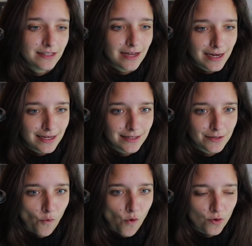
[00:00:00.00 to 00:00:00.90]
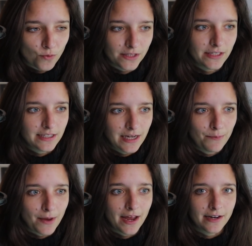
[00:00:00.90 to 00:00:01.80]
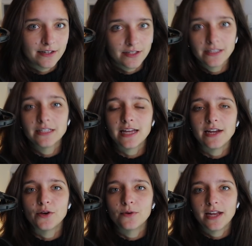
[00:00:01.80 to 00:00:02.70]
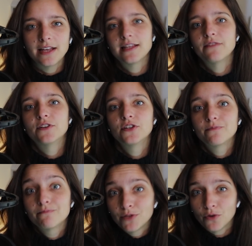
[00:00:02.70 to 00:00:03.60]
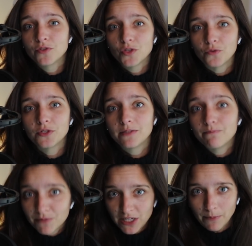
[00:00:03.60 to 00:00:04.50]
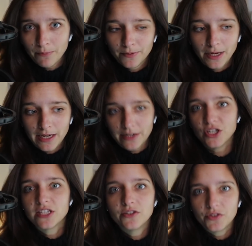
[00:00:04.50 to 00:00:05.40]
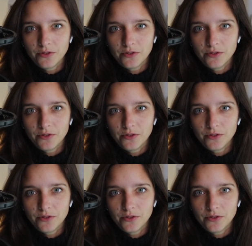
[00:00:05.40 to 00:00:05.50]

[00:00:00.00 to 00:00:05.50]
these guys were really deep and until today no one has ever dove so deep in just a